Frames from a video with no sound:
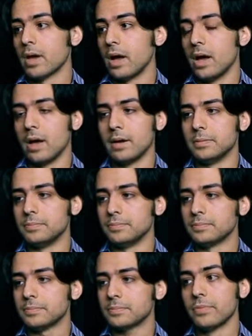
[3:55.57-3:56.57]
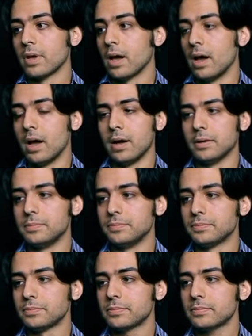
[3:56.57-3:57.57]
Um,
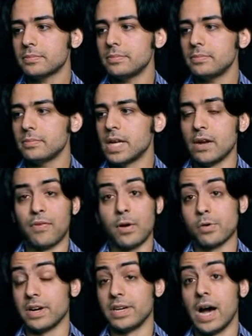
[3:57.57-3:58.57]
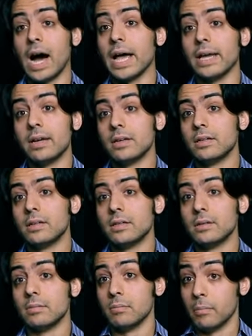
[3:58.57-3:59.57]
um, and if I were to die,
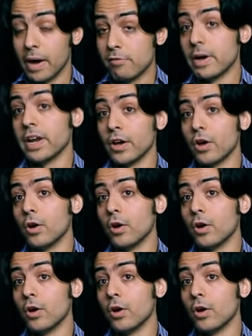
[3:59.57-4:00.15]
my running